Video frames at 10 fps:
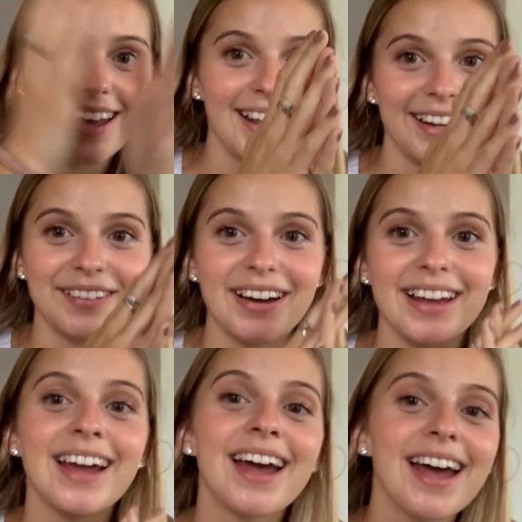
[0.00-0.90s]

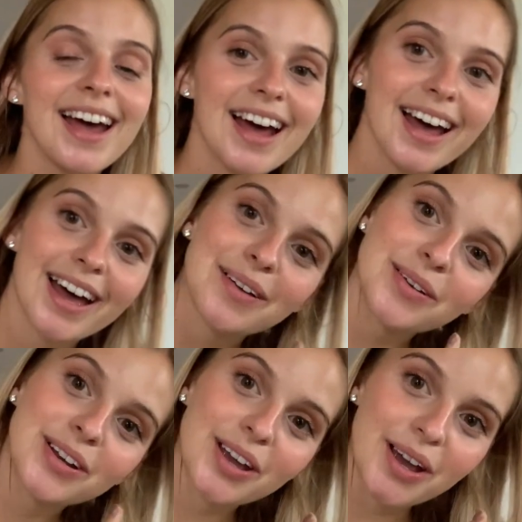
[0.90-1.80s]
Anyway, I'm
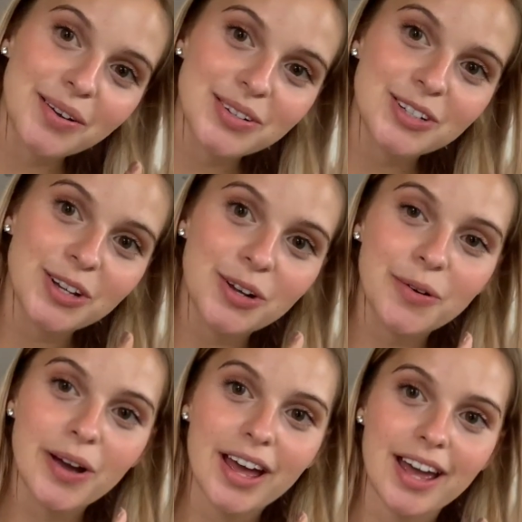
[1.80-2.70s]
gonna go
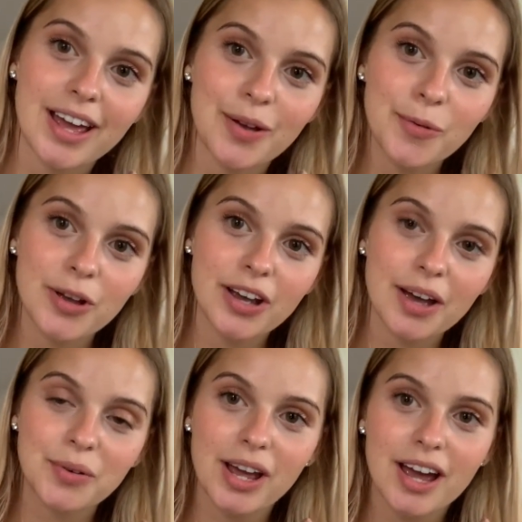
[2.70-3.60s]
do a
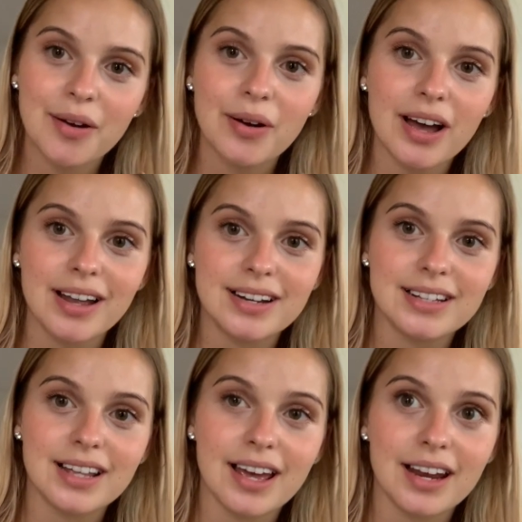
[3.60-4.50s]
workout now
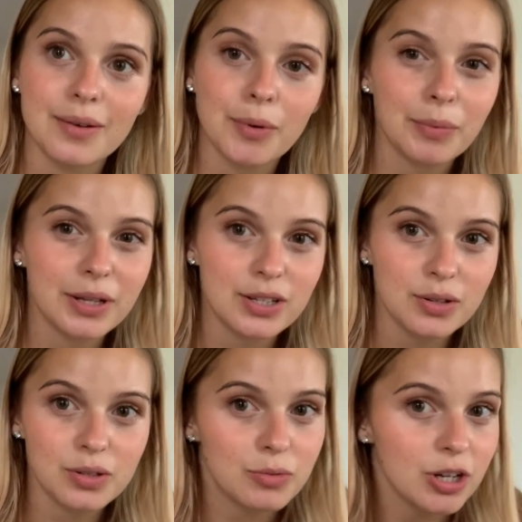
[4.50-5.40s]
and then probably do
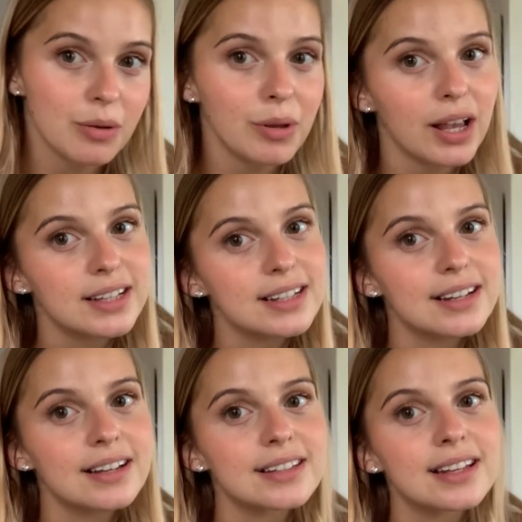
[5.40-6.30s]
some German
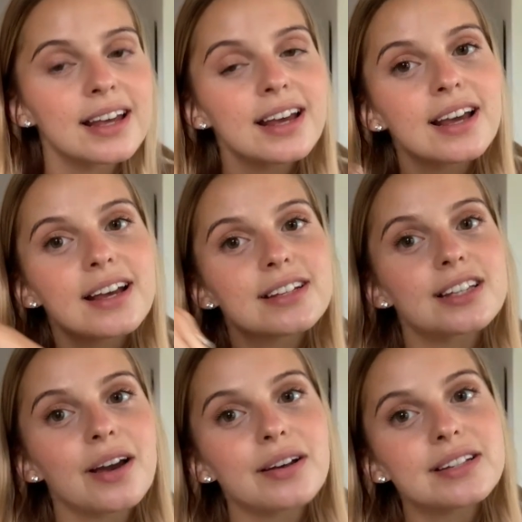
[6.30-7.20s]
lessons.
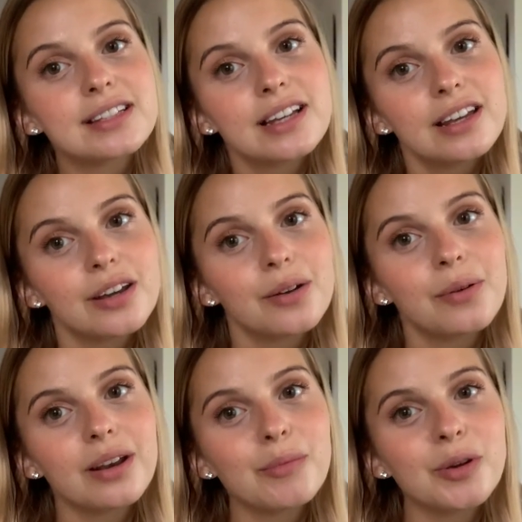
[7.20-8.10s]
So I'll see you
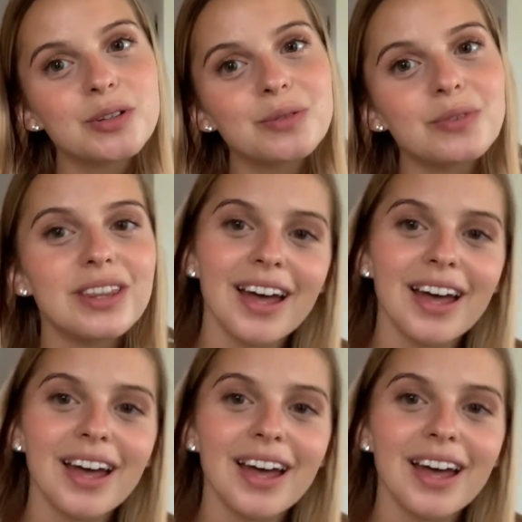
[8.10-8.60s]
when I'm all done with